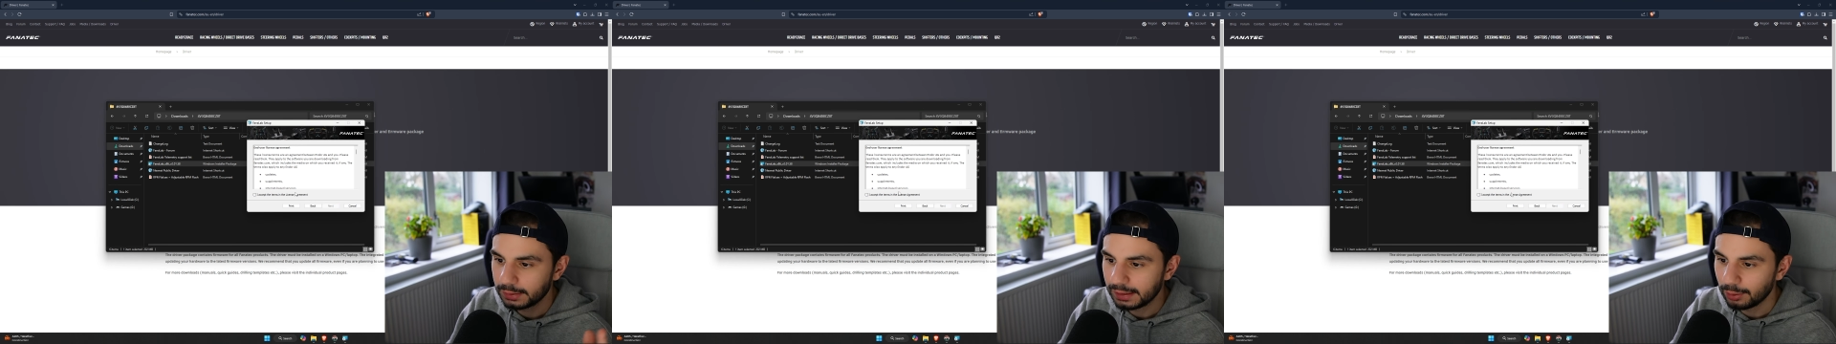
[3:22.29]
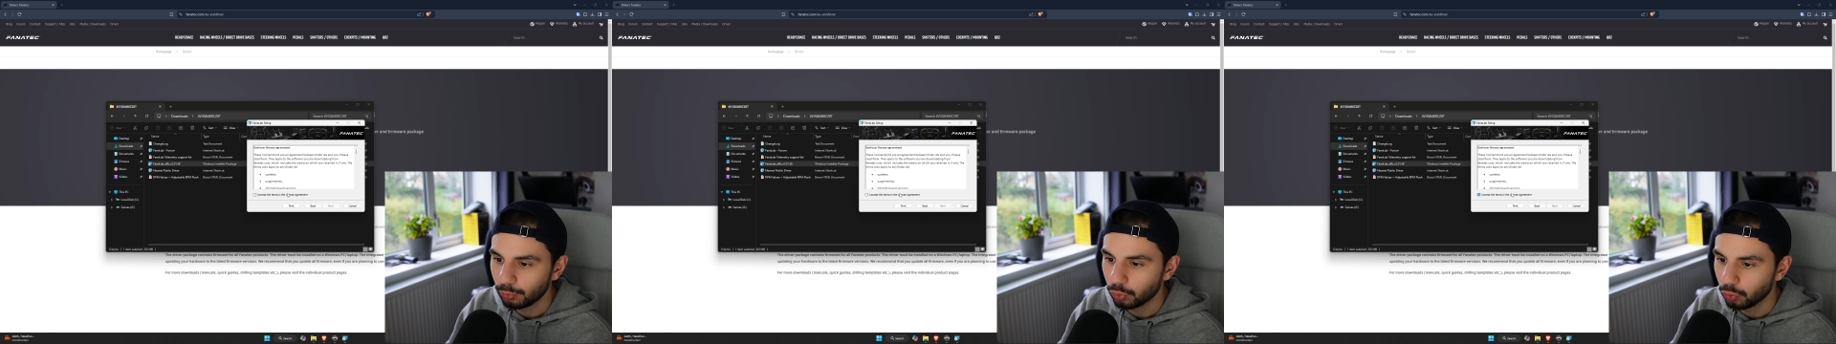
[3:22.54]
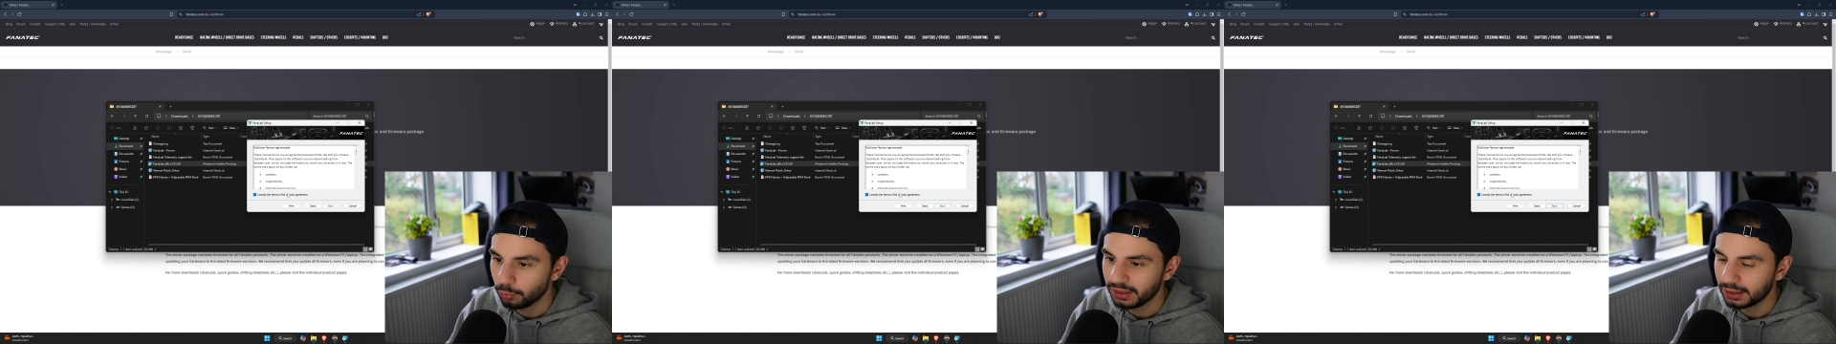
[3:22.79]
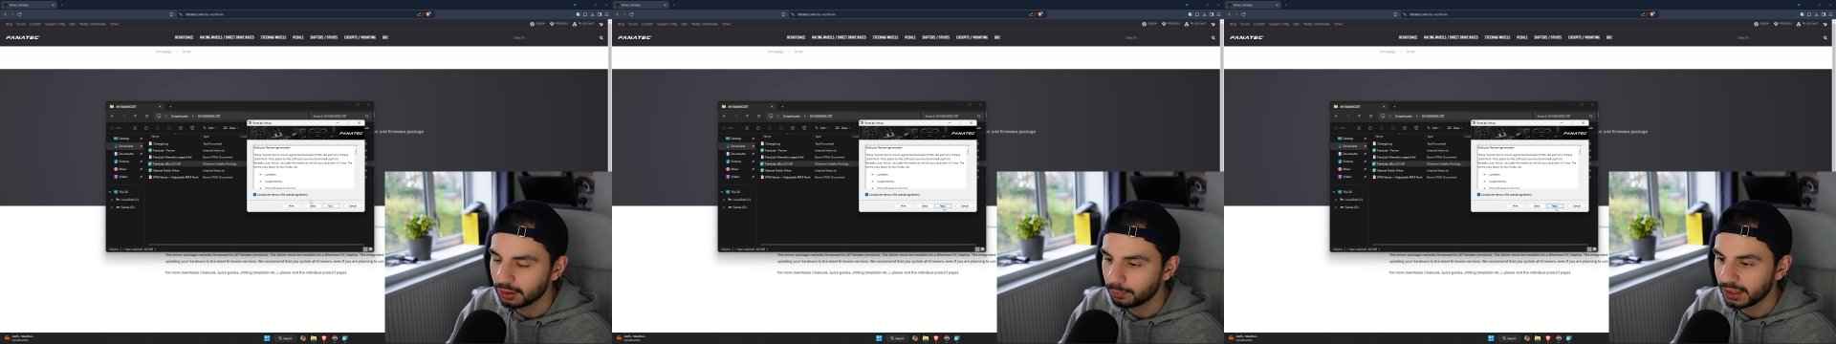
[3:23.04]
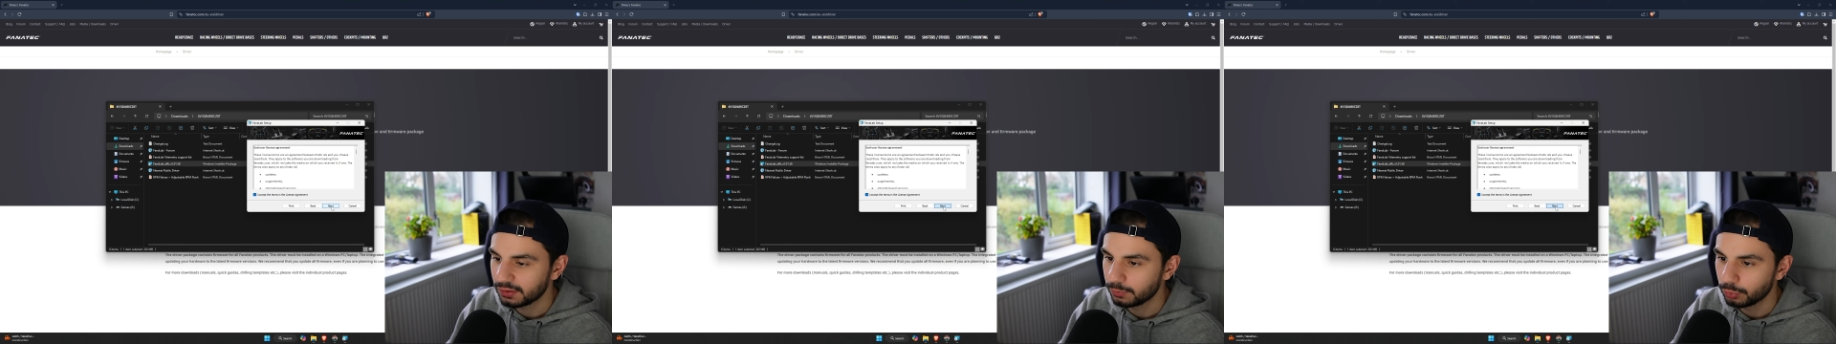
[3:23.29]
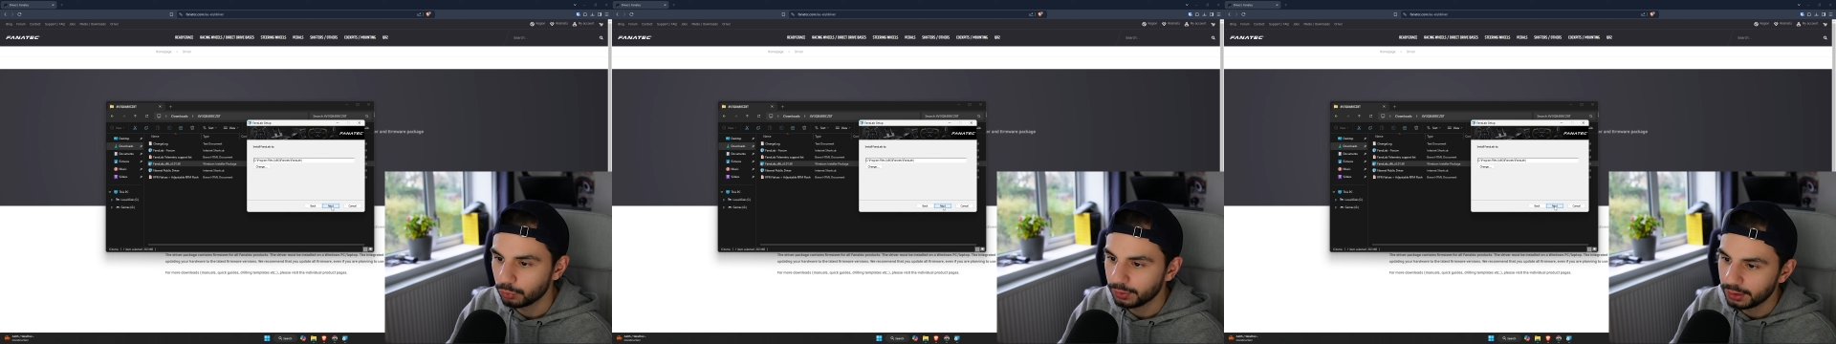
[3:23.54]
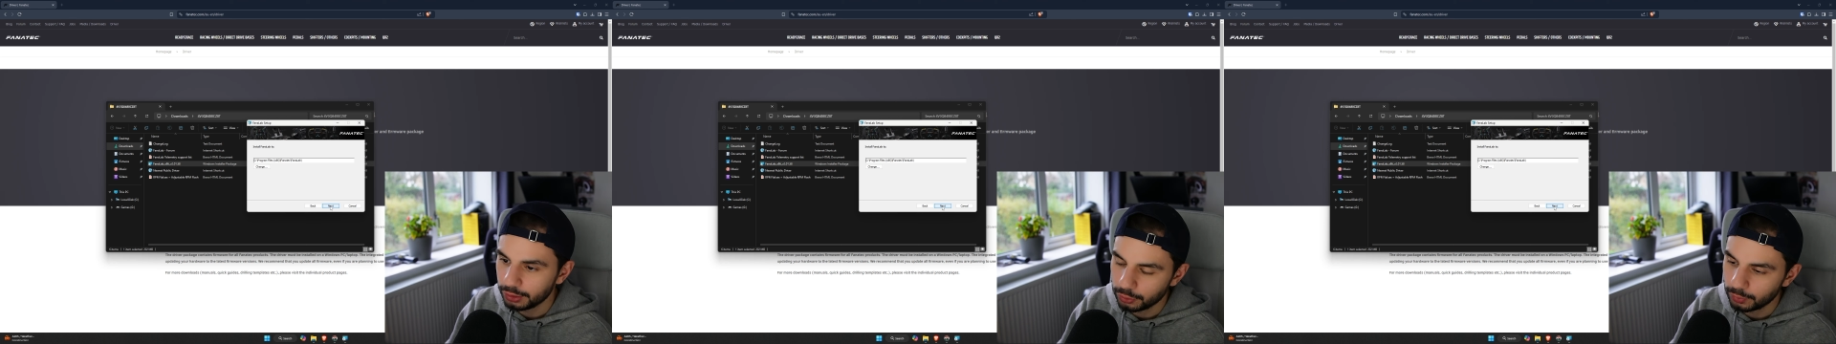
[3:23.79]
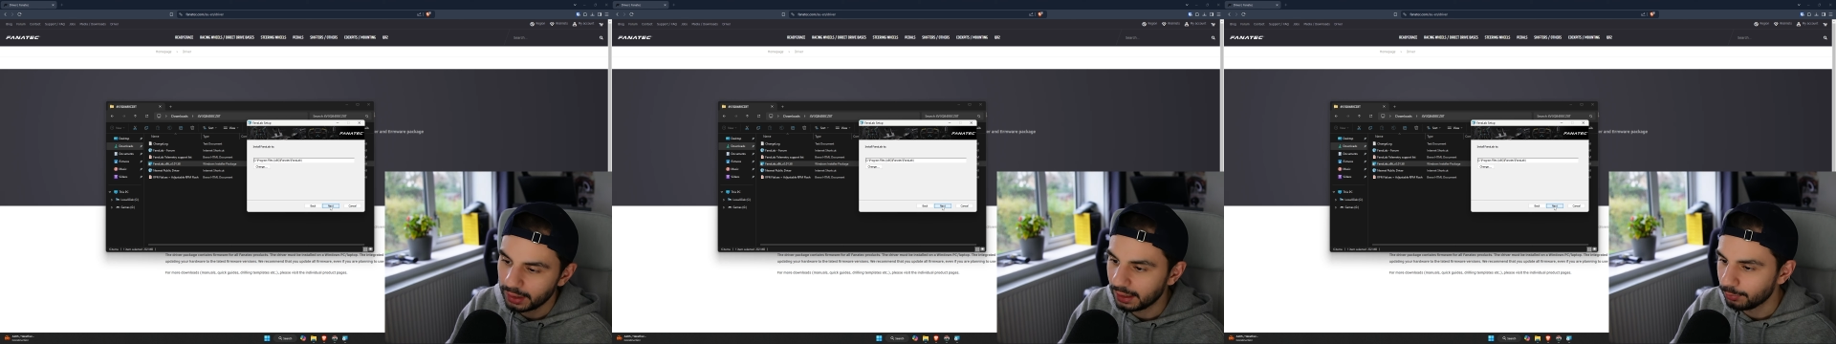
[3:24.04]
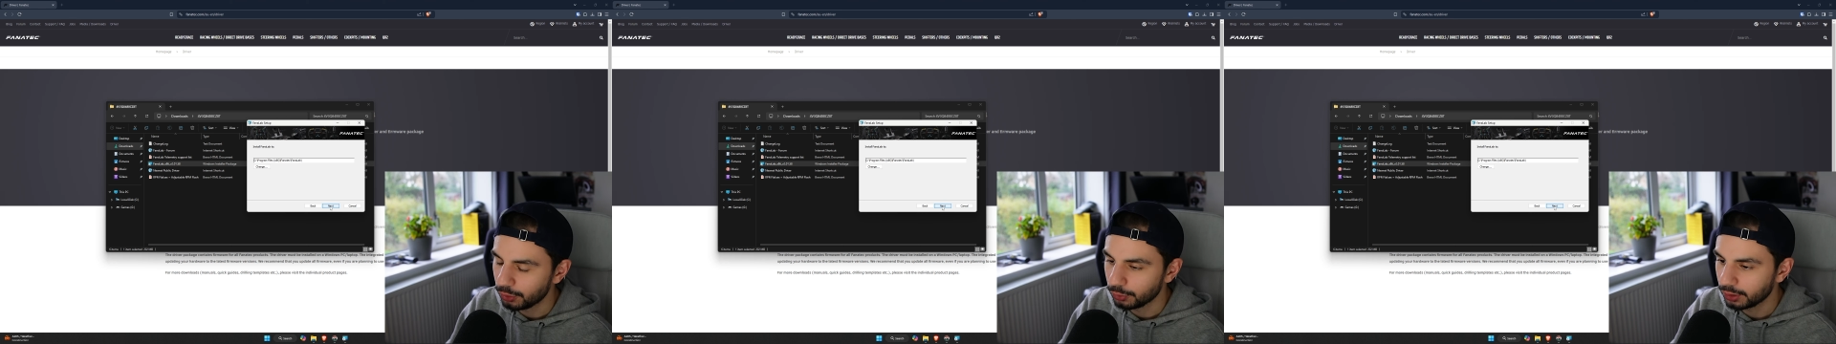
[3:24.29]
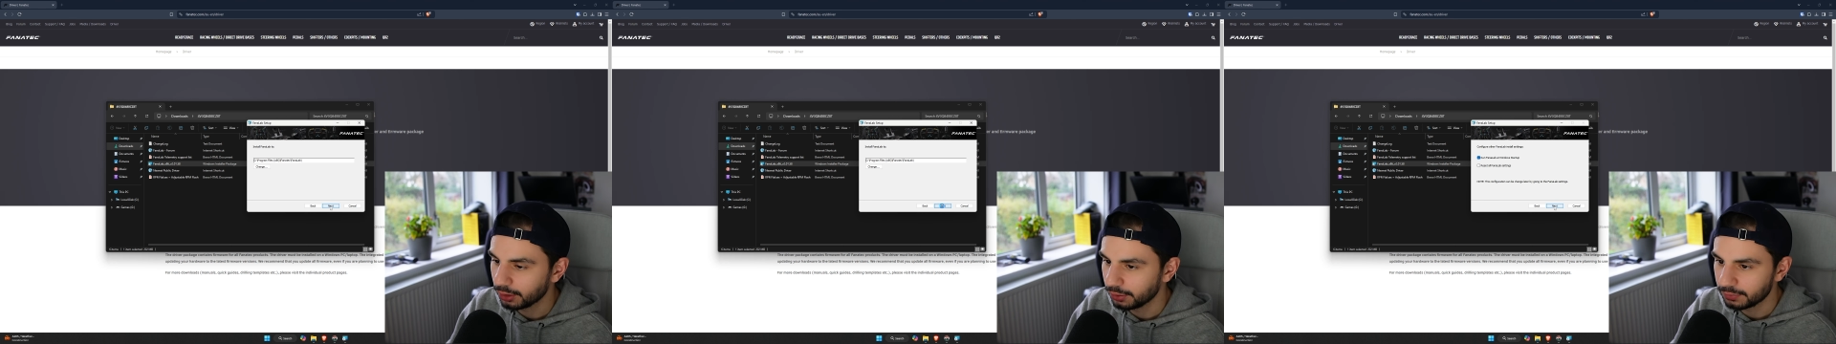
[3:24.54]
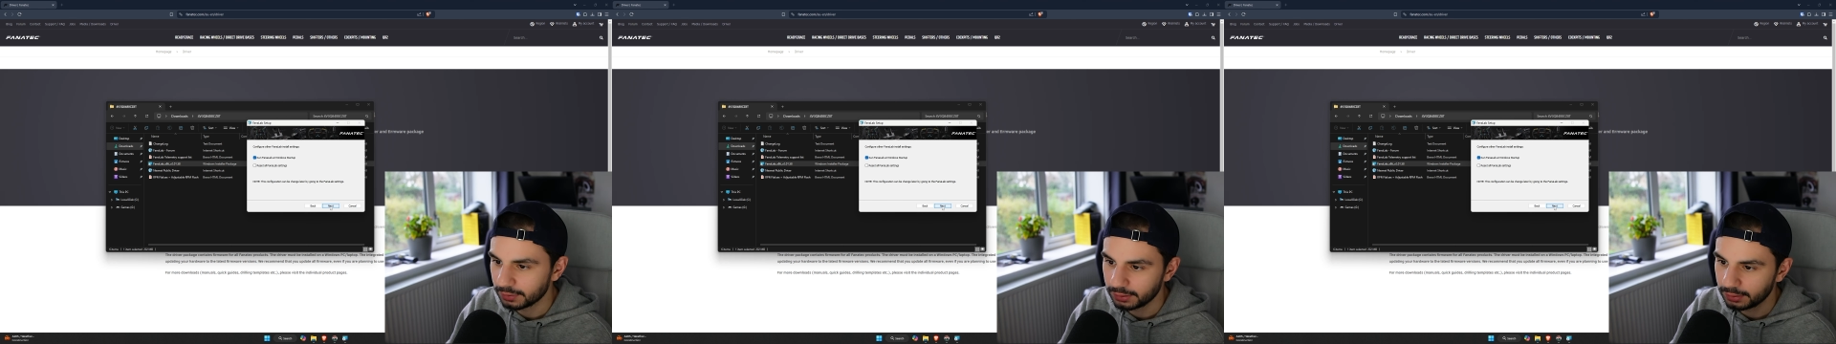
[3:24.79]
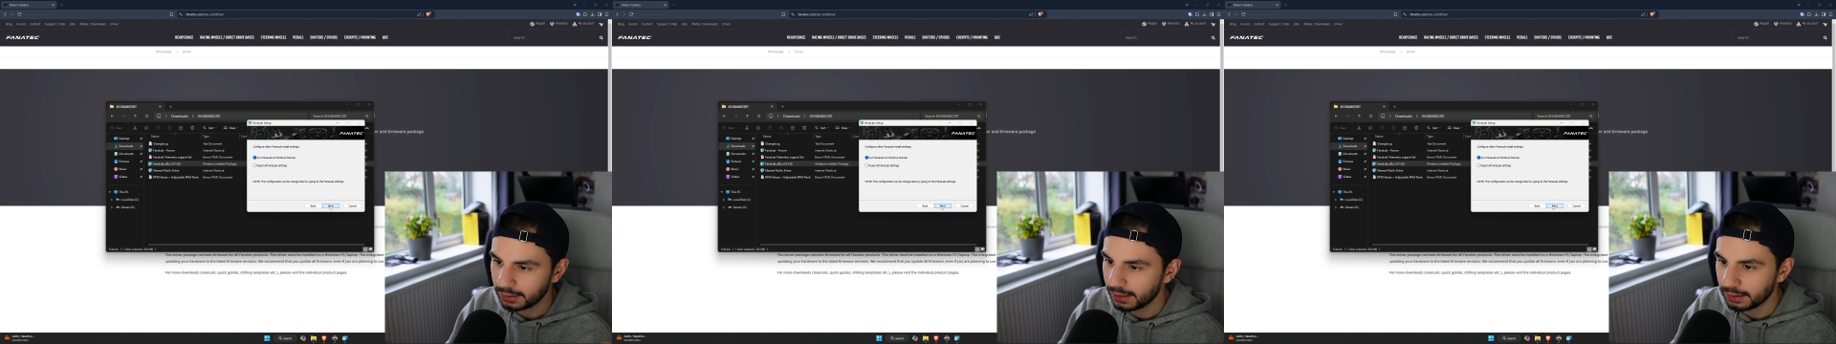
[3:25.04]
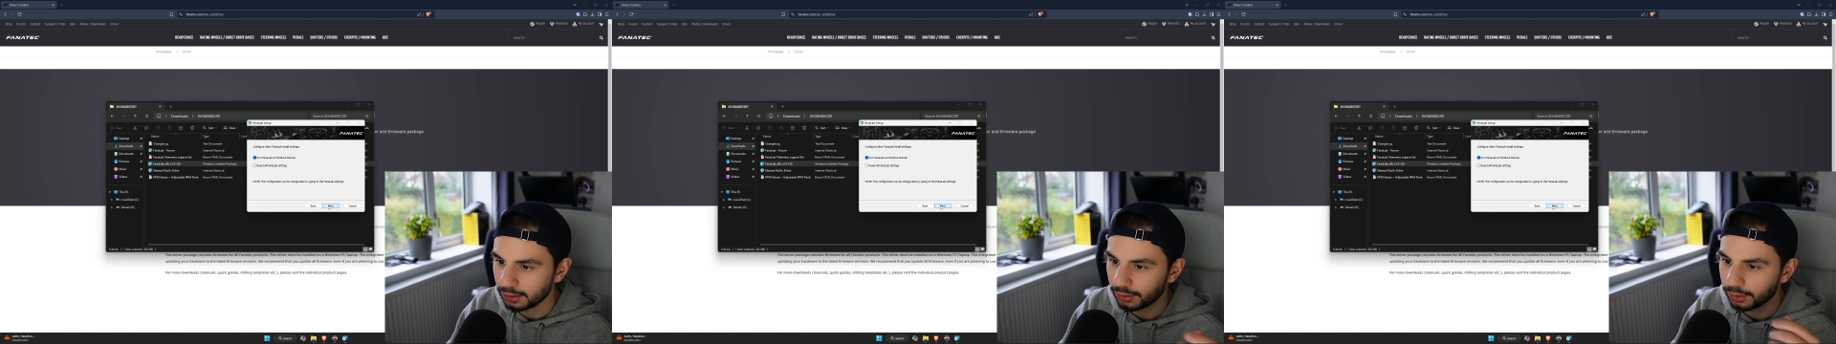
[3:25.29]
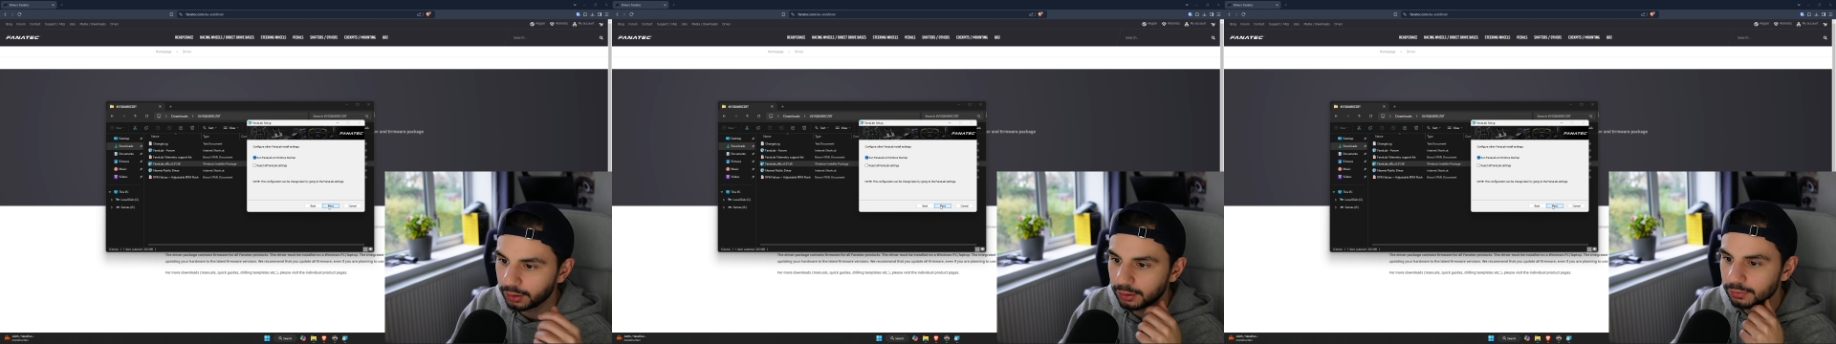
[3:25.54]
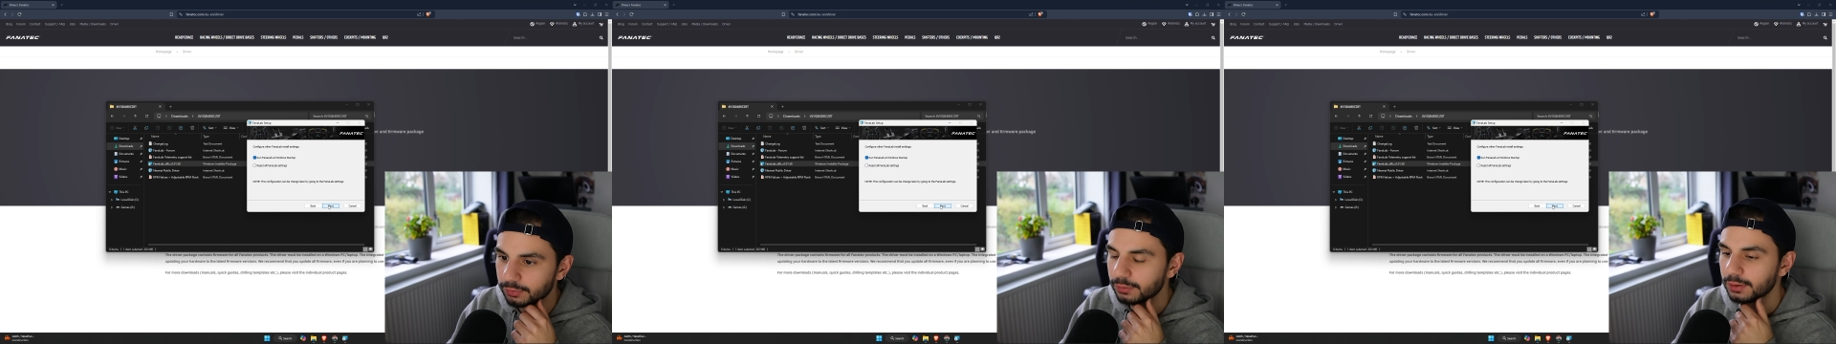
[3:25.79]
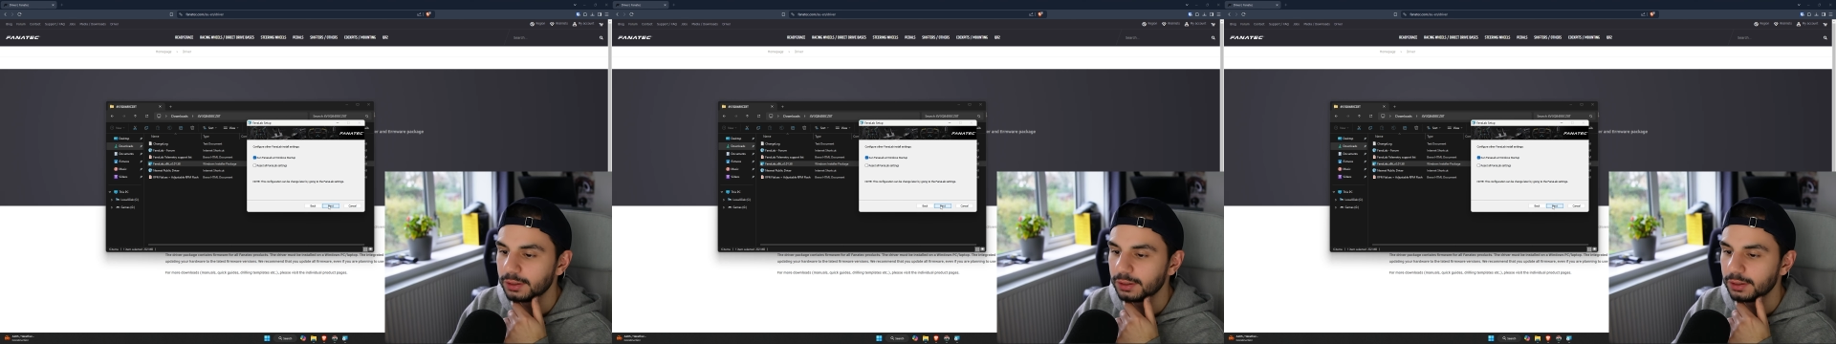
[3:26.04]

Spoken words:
it will all be compatible with the new LMU cars and any other cars